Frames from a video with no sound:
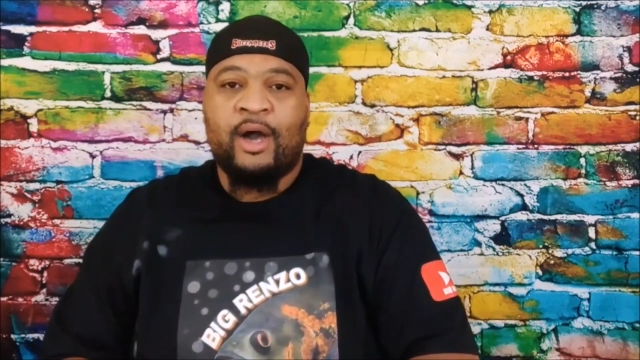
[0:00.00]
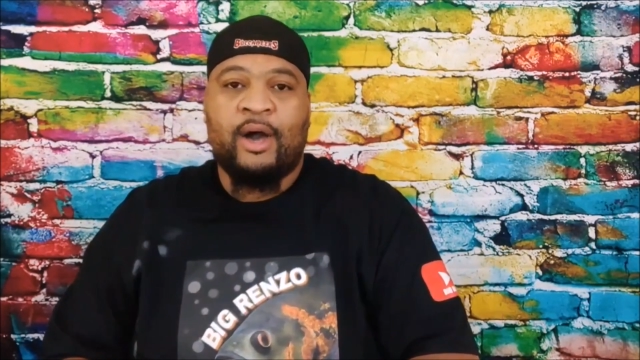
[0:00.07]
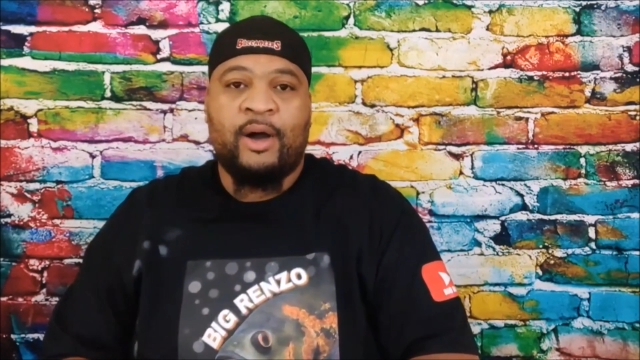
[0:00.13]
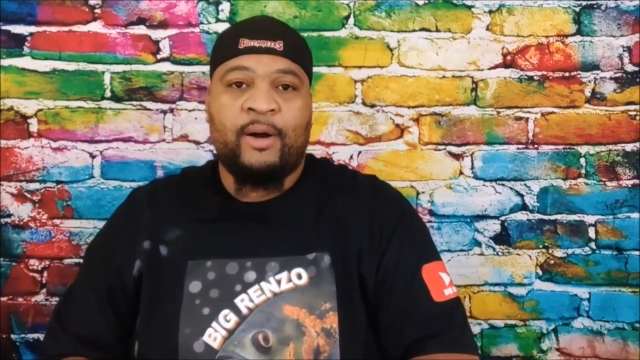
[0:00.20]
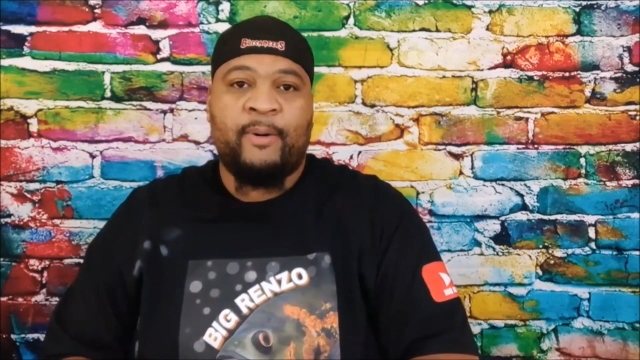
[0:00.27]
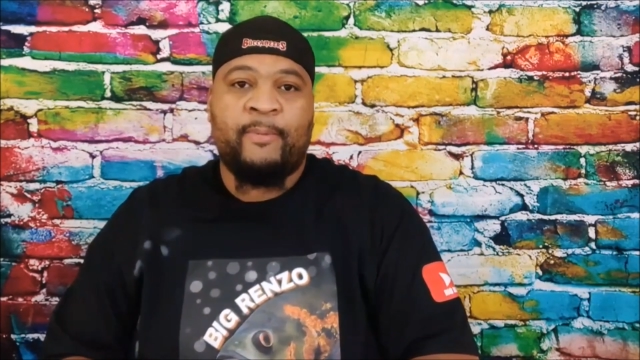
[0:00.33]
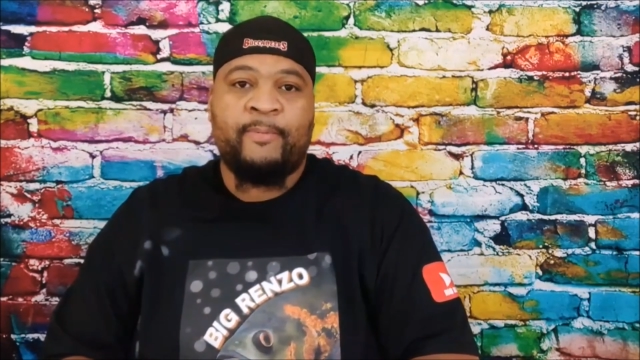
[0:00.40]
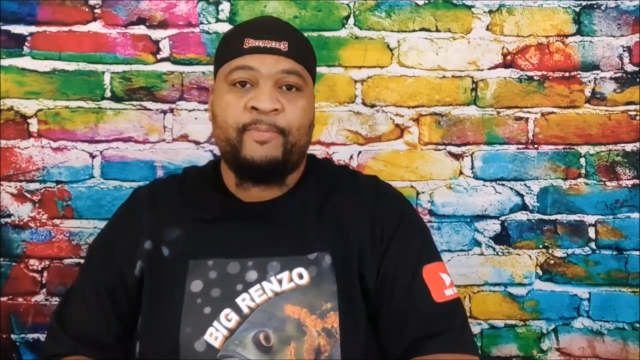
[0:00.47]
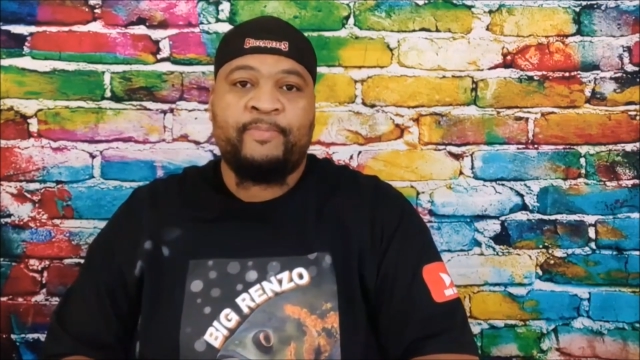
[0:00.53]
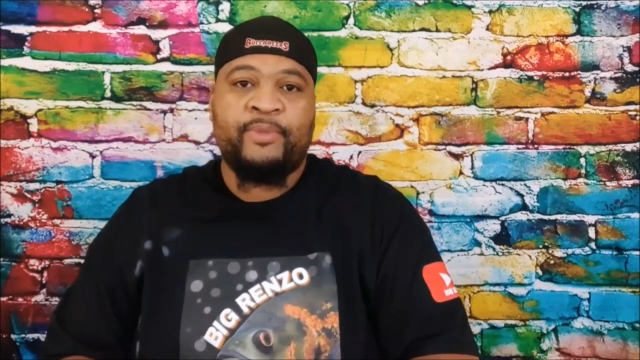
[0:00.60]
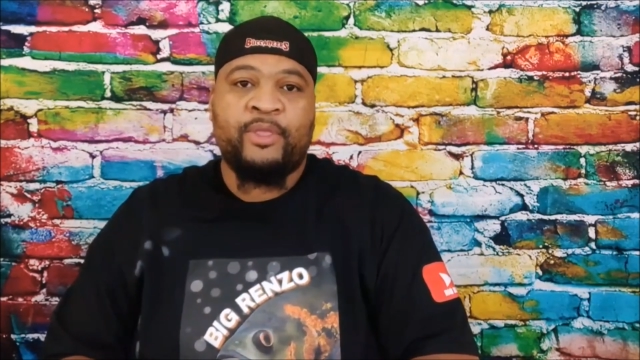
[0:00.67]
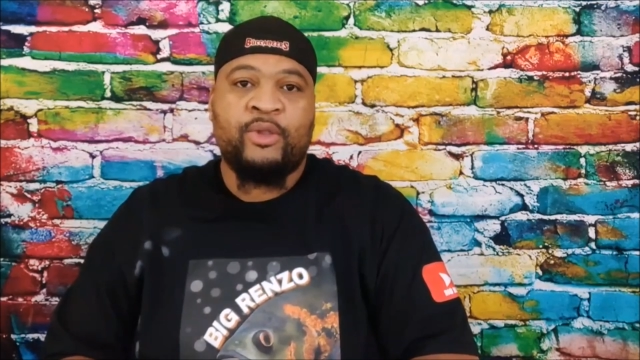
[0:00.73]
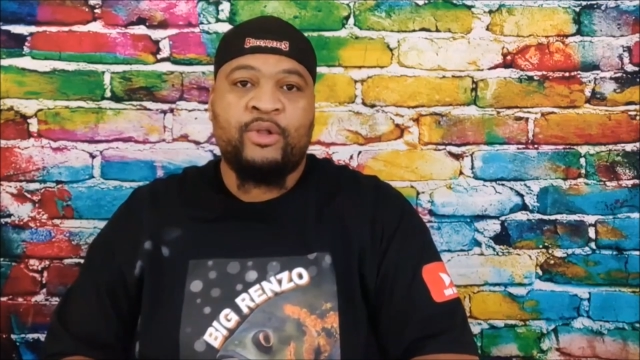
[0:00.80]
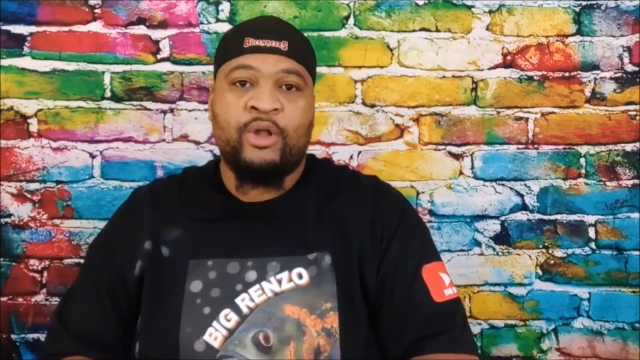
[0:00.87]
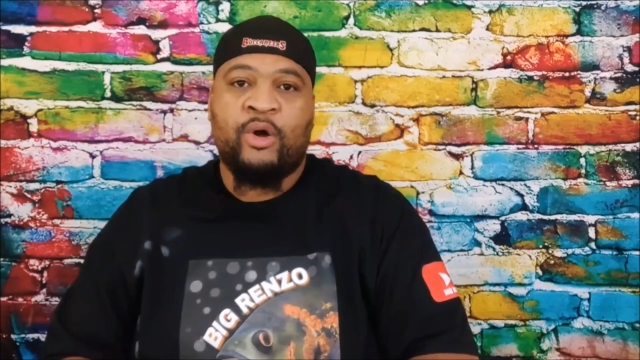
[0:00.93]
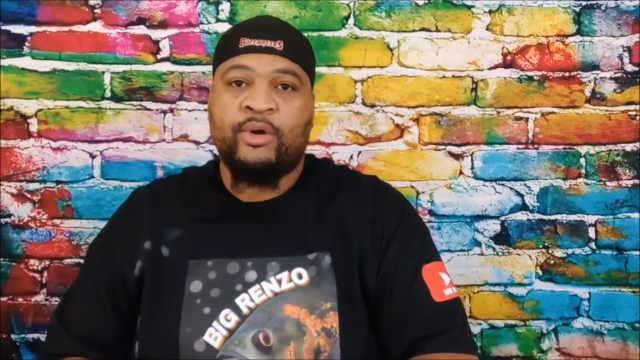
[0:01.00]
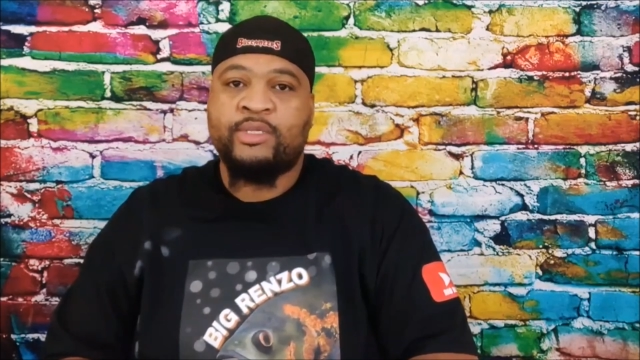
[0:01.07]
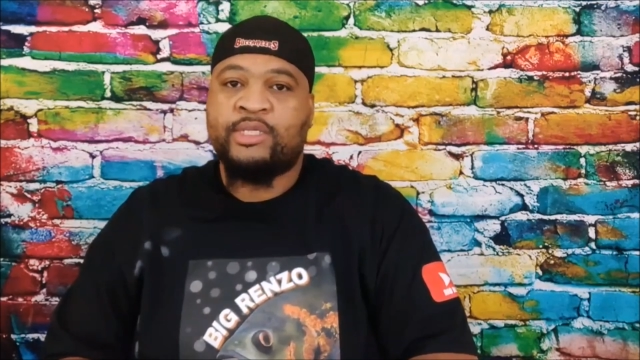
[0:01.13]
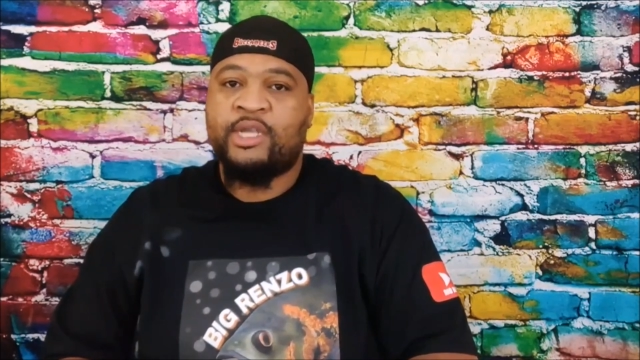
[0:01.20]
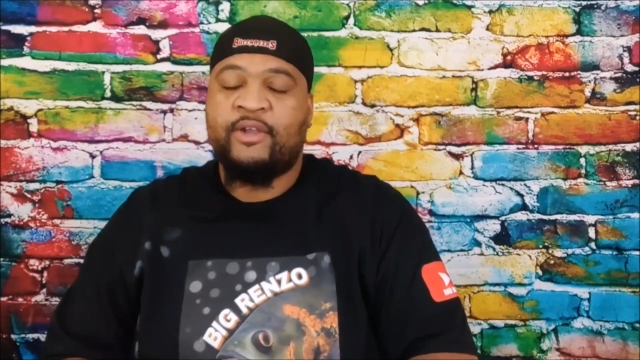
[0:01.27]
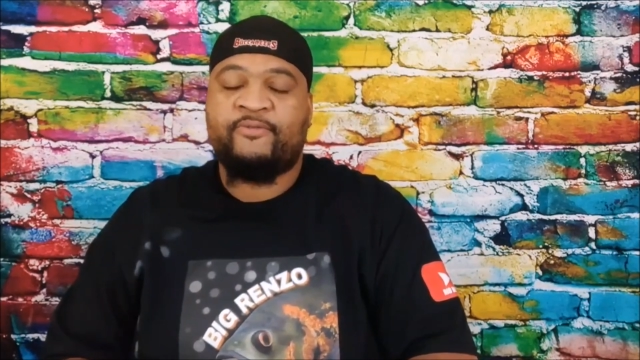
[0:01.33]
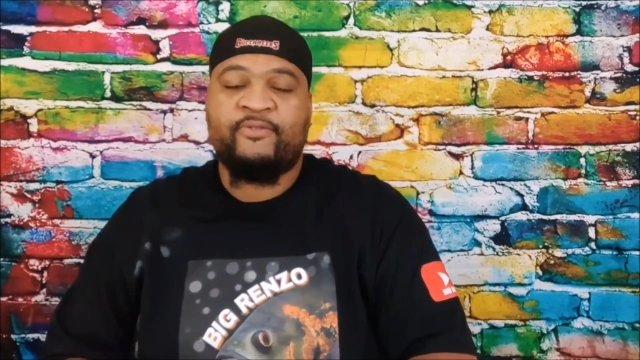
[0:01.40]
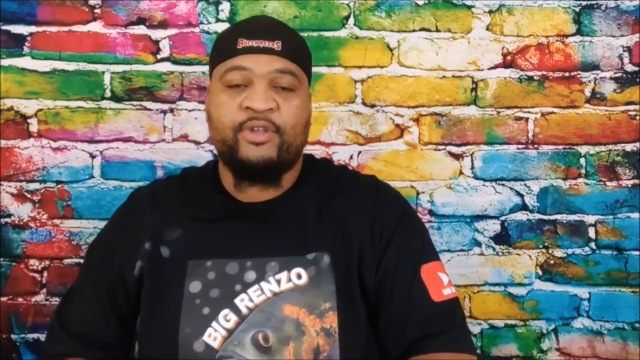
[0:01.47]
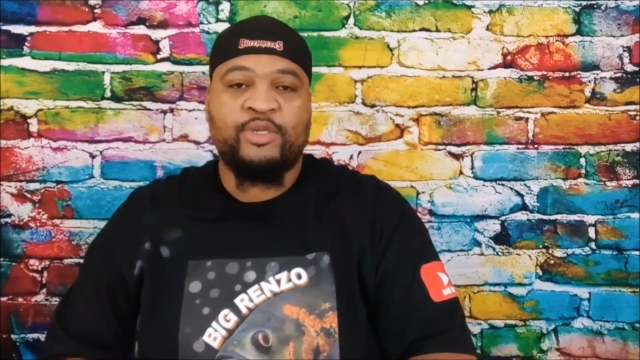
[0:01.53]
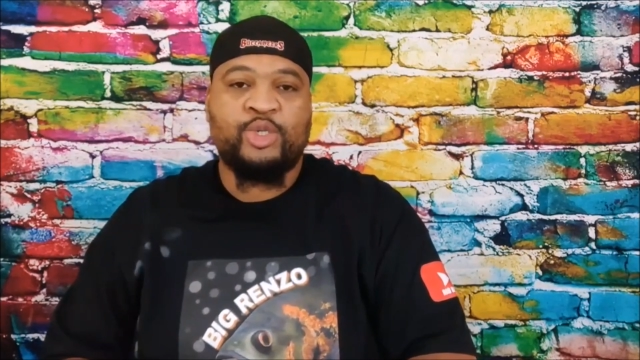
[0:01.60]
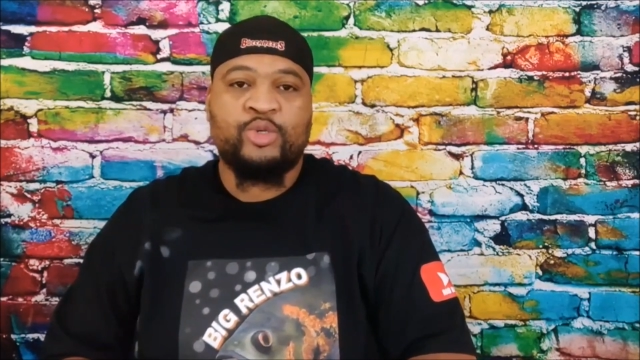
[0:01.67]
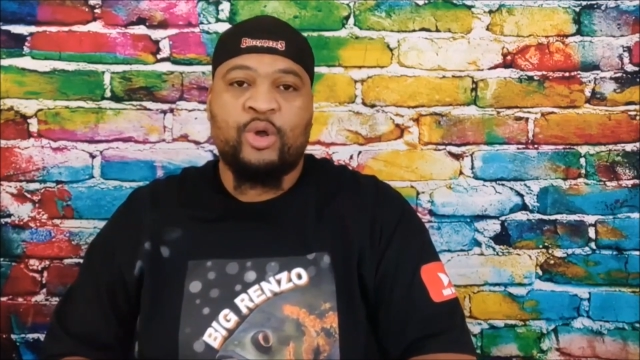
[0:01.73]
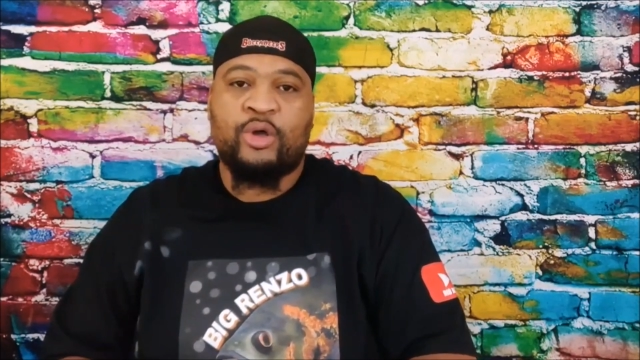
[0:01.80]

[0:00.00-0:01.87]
It's different